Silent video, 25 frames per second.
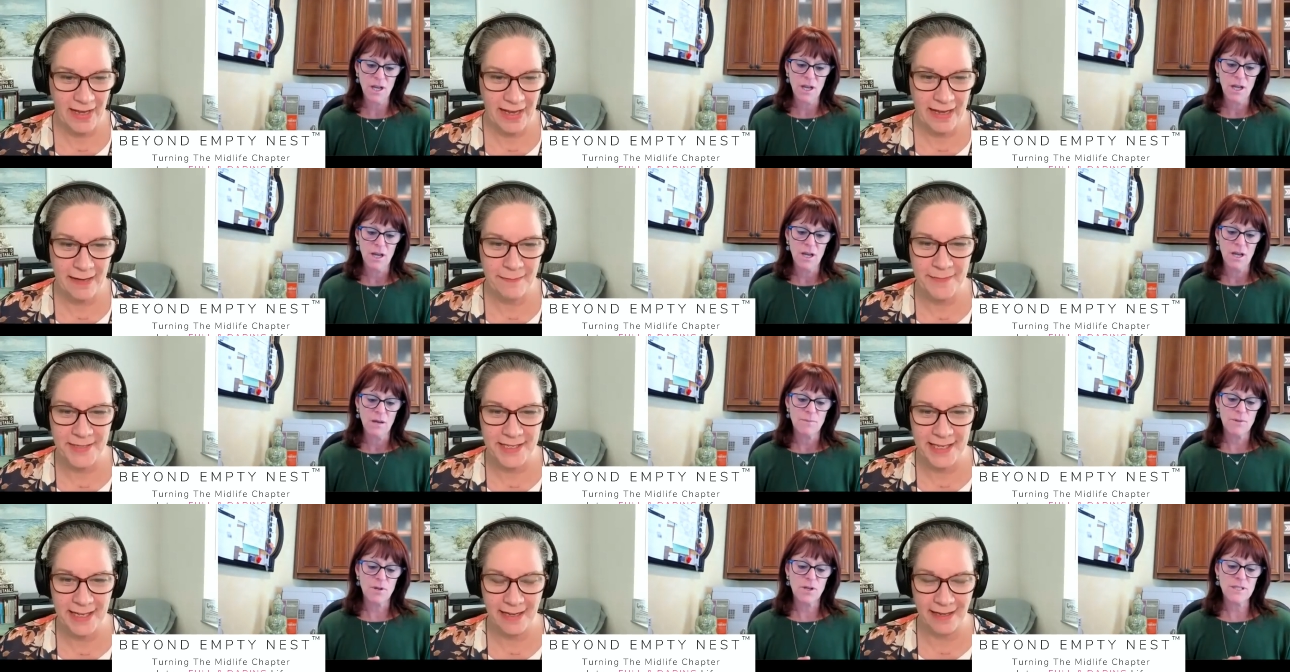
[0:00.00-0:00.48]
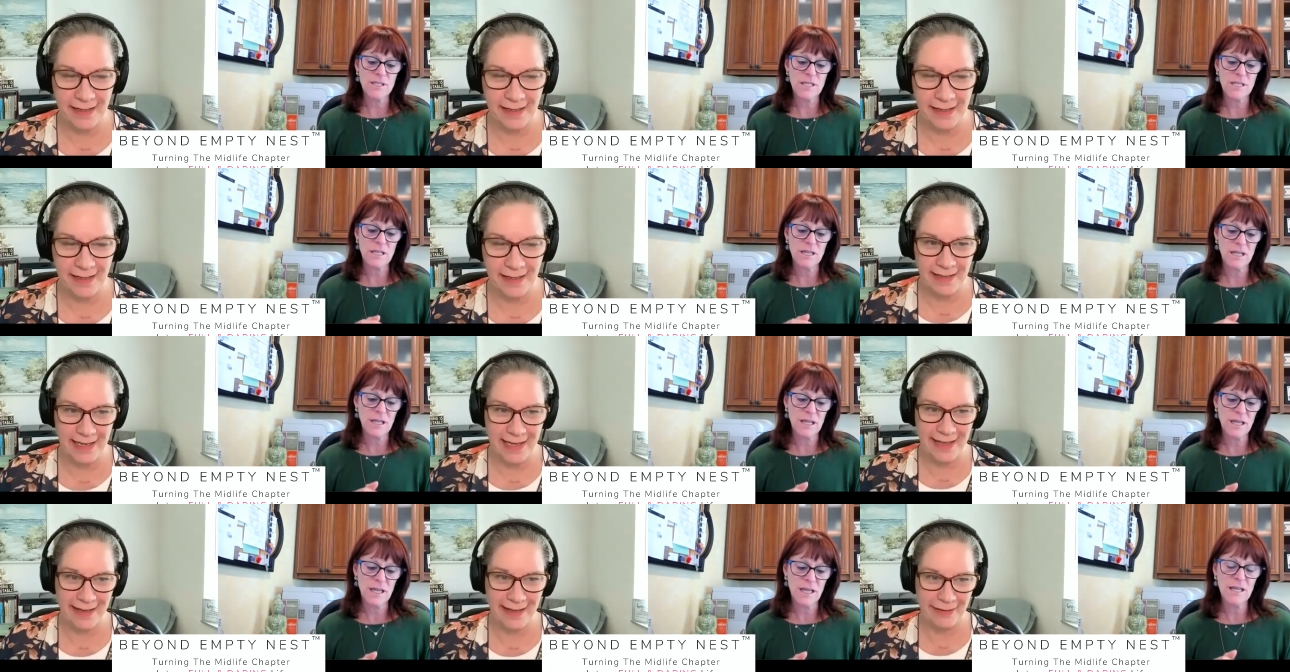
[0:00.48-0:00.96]

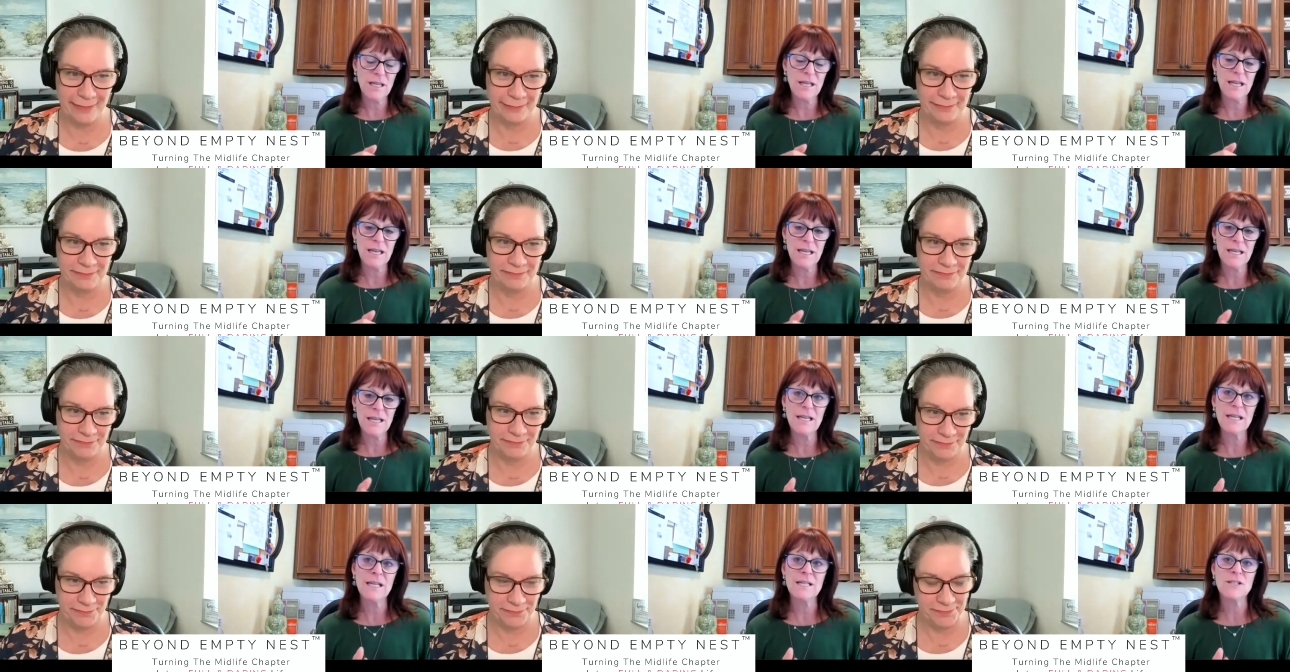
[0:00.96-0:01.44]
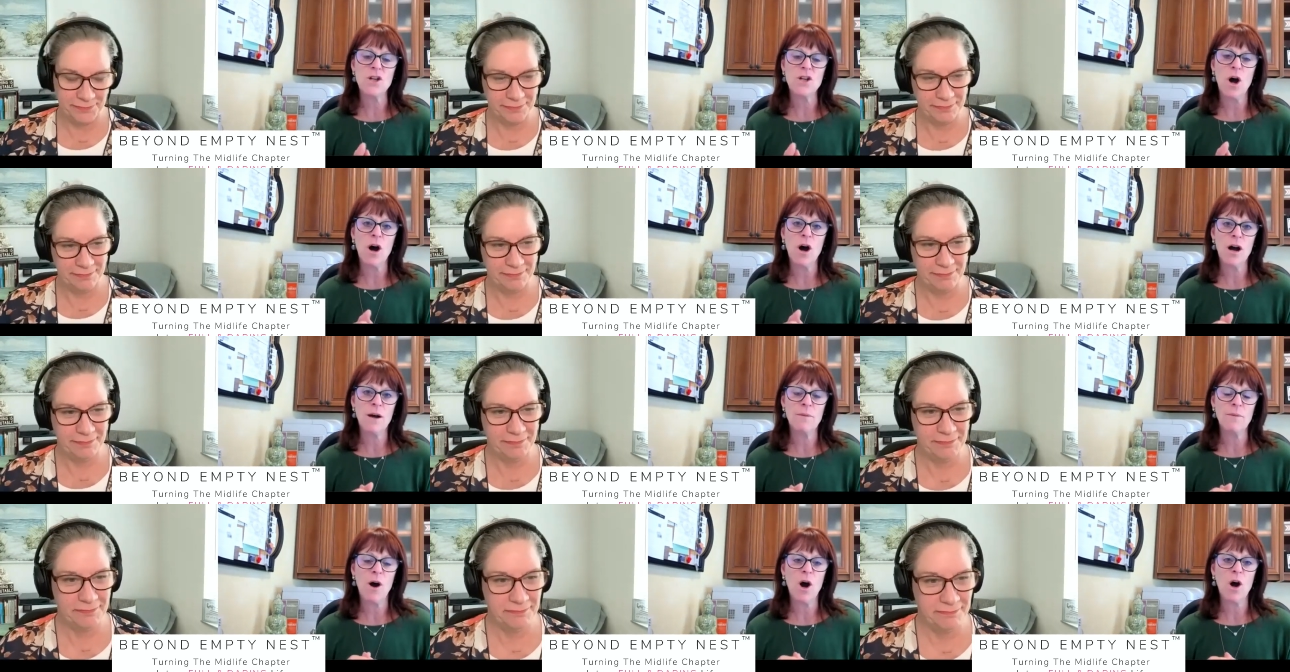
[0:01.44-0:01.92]
Speaker 1: Absolutely. It is
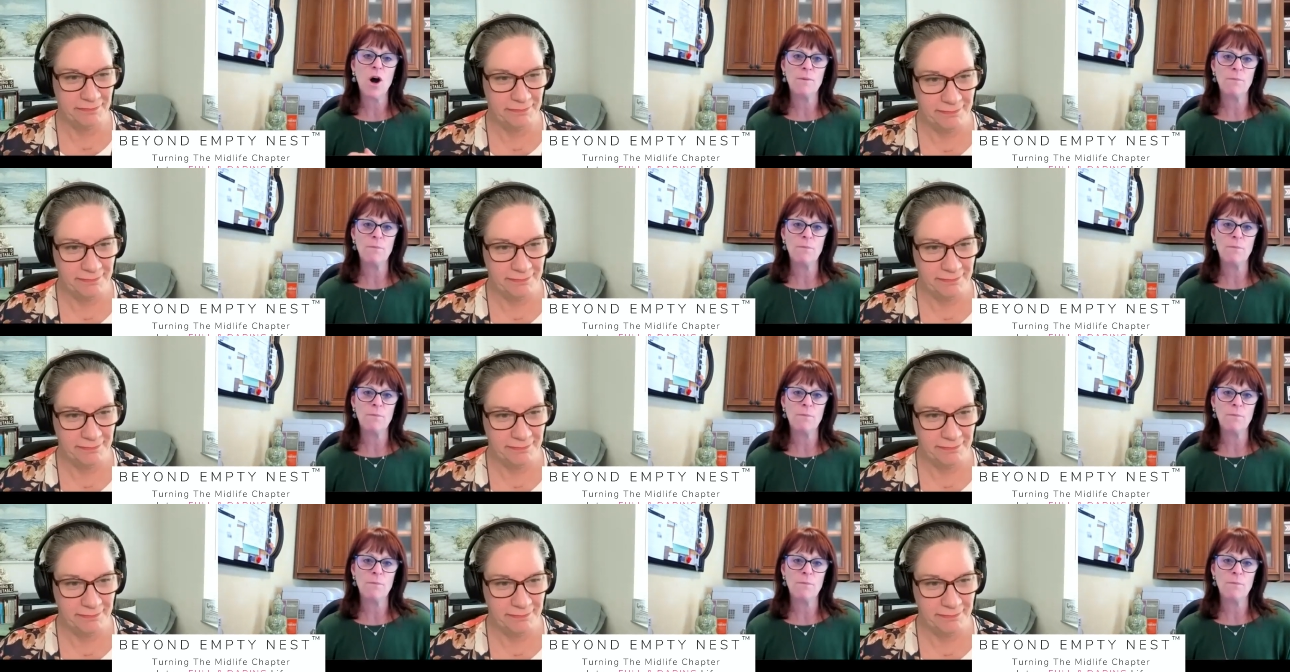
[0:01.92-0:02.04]
our